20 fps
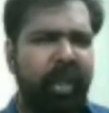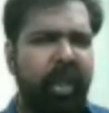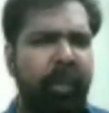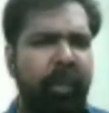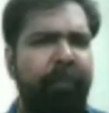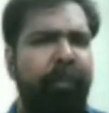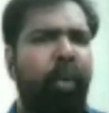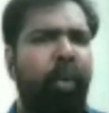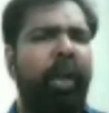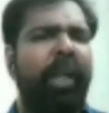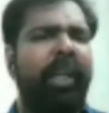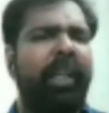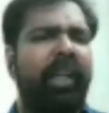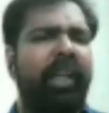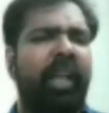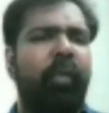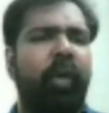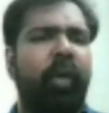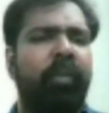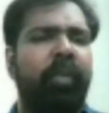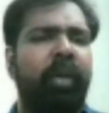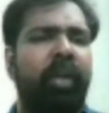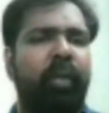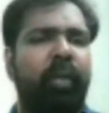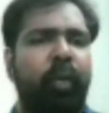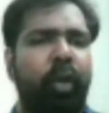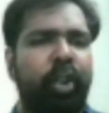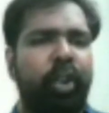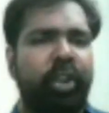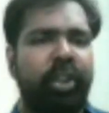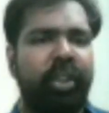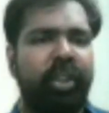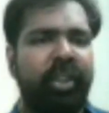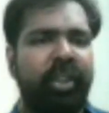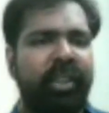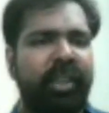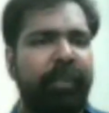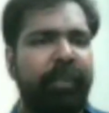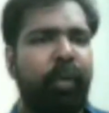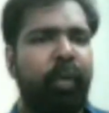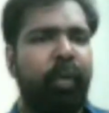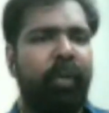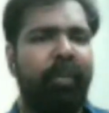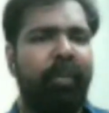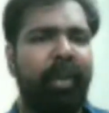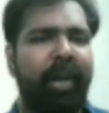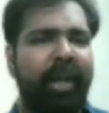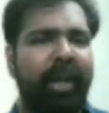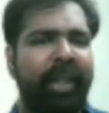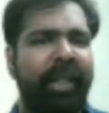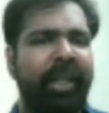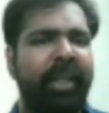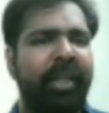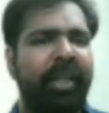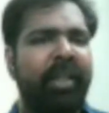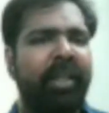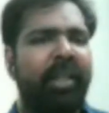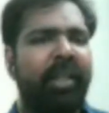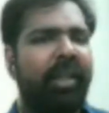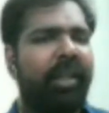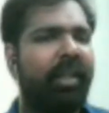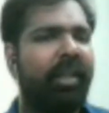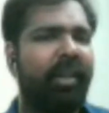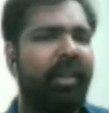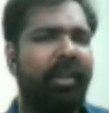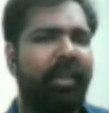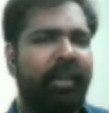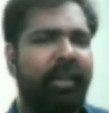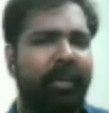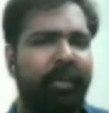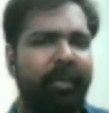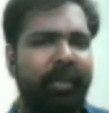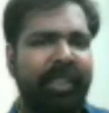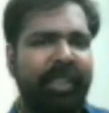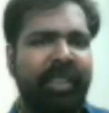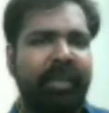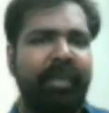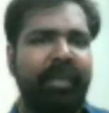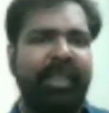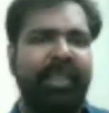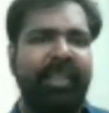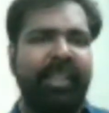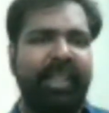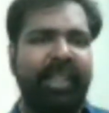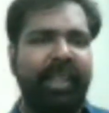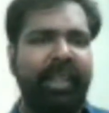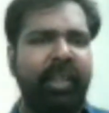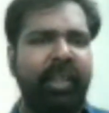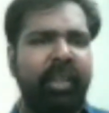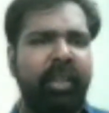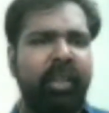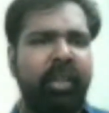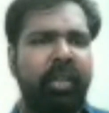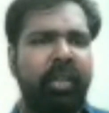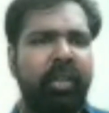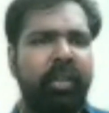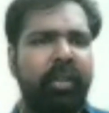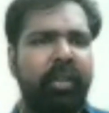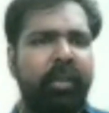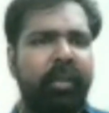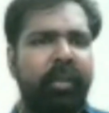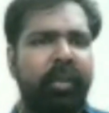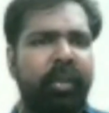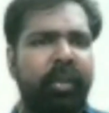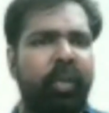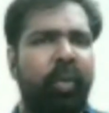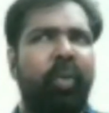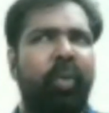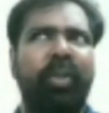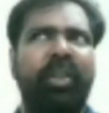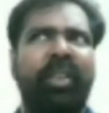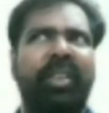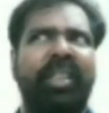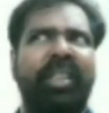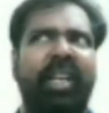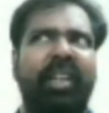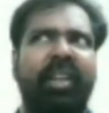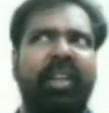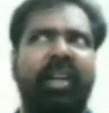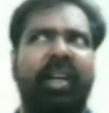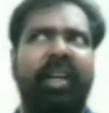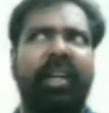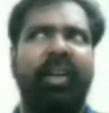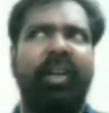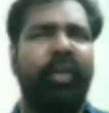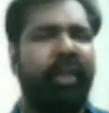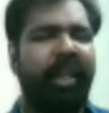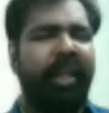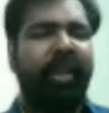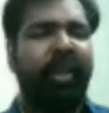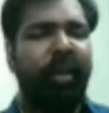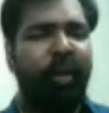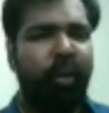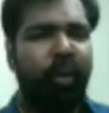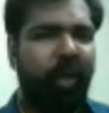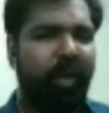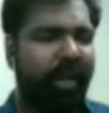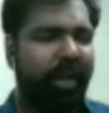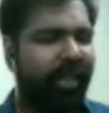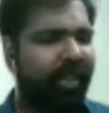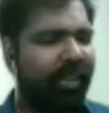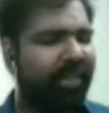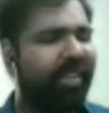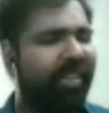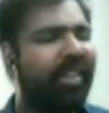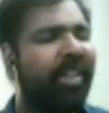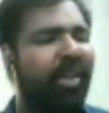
Poet Lover Birdwatcher is a poem by uh, Mr. No, it's the other guy. Okay, whoever it is.